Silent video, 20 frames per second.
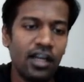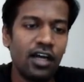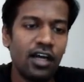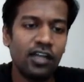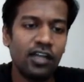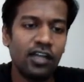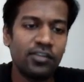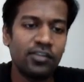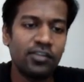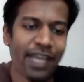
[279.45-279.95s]

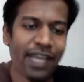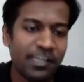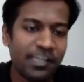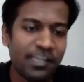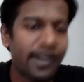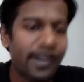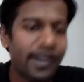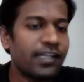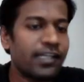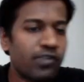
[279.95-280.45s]
So
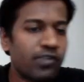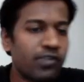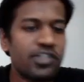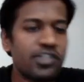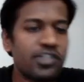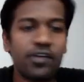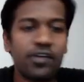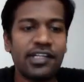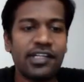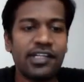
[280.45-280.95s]
Mathematics
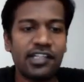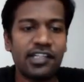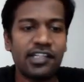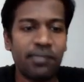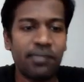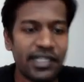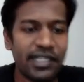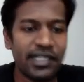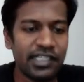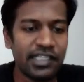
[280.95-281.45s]
101 is that
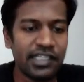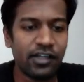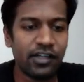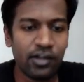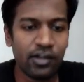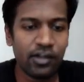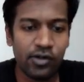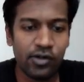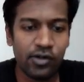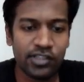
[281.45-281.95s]
basic
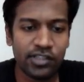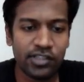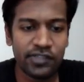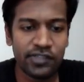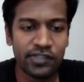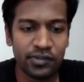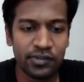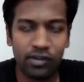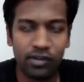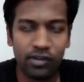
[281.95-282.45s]
course
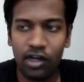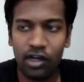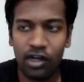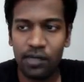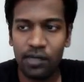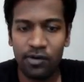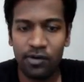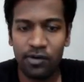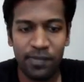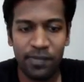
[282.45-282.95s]
which will talk
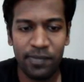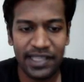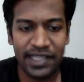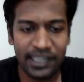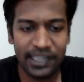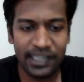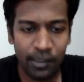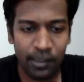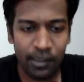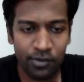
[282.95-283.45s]
about
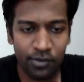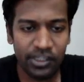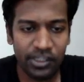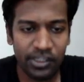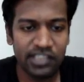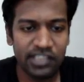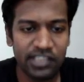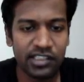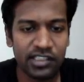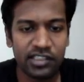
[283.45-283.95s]
basic
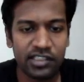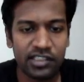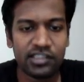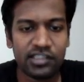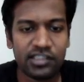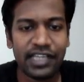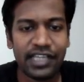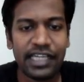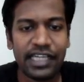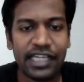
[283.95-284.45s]
computations,
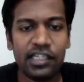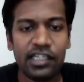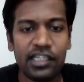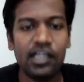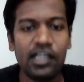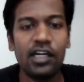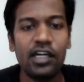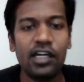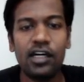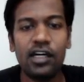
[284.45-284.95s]
right?
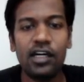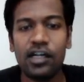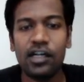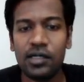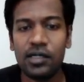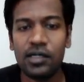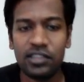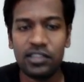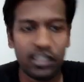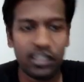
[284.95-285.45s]

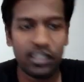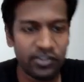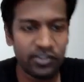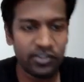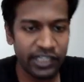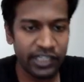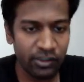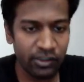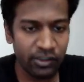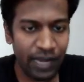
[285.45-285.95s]
Then you
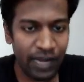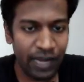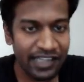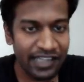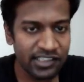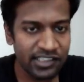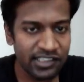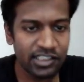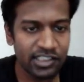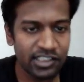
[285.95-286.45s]
need to know
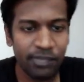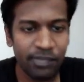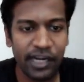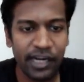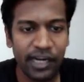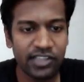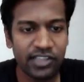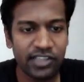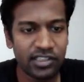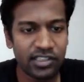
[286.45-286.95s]
addition,
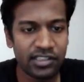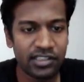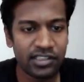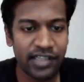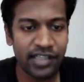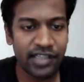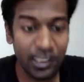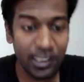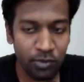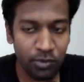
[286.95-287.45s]
subtraction, then
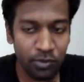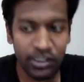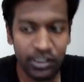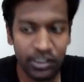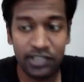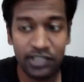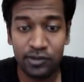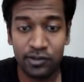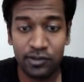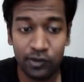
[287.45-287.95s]

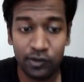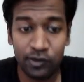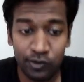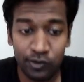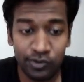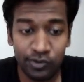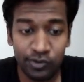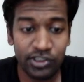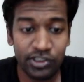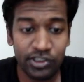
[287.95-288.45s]
exponents,
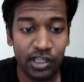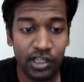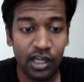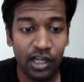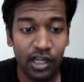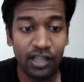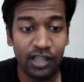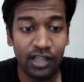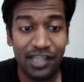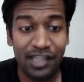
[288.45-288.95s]
roots,
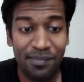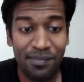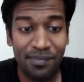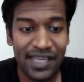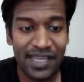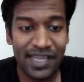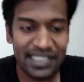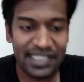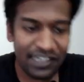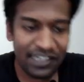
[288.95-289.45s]
then
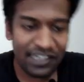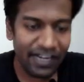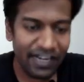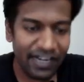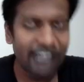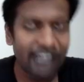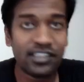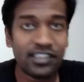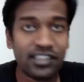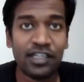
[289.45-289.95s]
basic
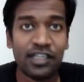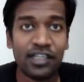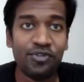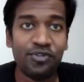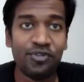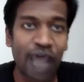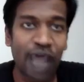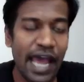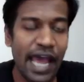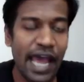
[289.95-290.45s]
fractions, how
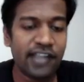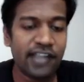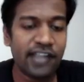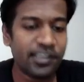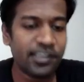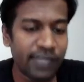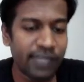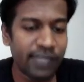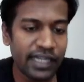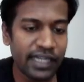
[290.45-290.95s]
to add,
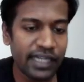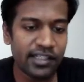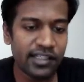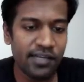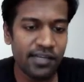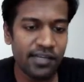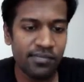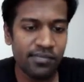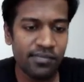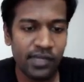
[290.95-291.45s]
subtract
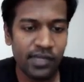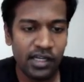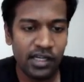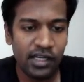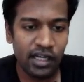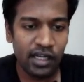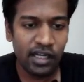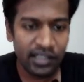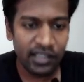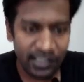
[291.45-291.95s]
them,
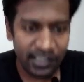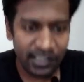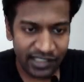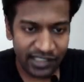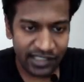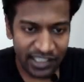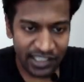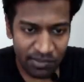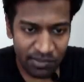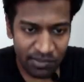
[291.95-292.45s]
and then the
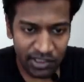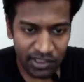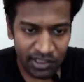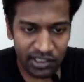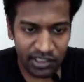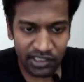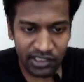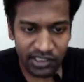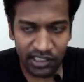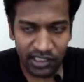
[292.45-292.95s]

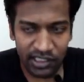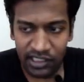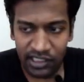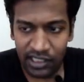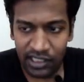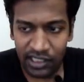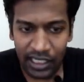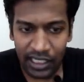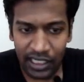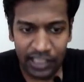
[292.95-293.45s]
decimals, and then
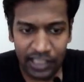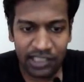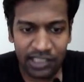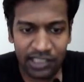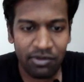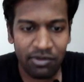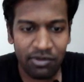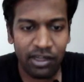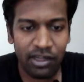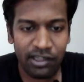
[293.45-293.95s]
the
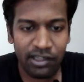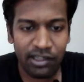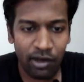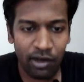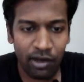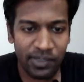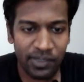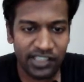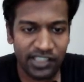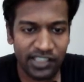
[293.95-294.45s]
algebraic
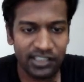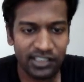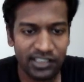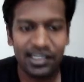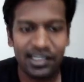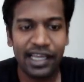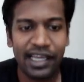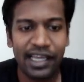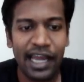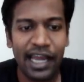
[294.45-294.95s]
operations
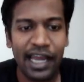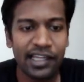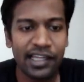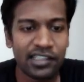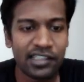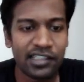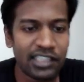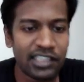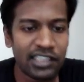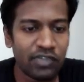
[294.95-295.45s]
like adding
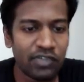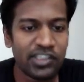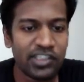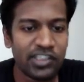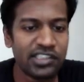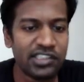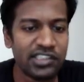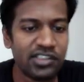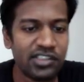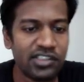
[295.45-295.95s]
the
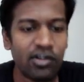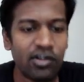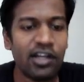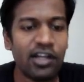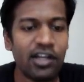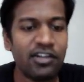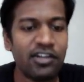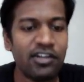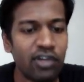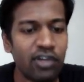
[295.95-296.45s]
equations and all,
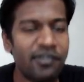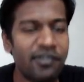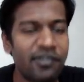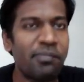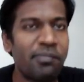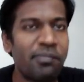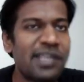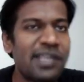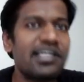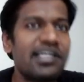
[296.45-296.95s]
and solving
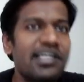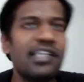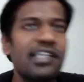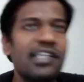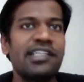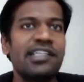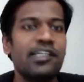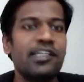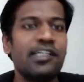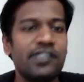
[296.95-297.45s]
basic
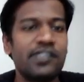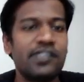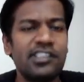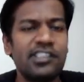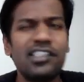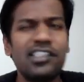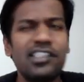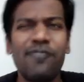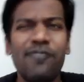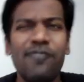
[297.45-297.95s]
linear equations. These
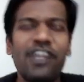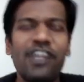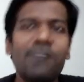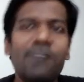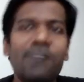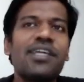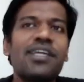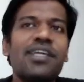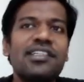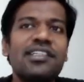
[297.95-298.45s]
are the very
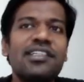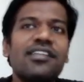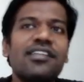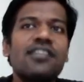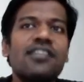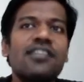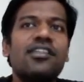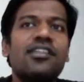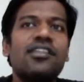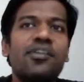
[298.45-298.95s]
basic things
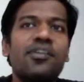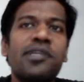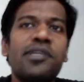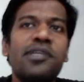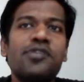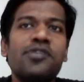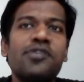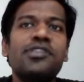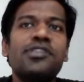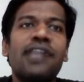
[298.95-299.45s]
that will be
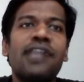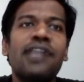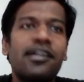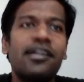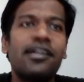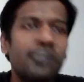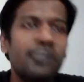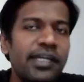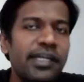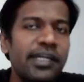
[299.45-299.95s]
used in
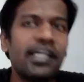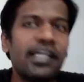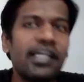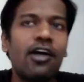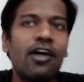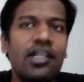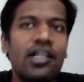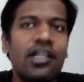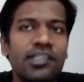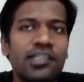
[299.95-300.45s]
arithmetic,
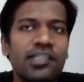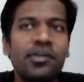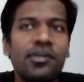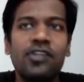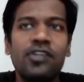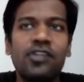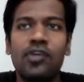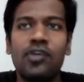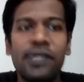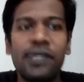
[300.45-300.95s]
algebra,
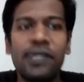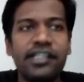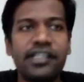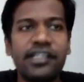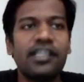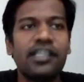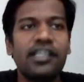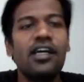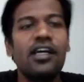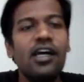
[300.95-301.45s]

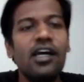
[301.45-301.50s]
geometry.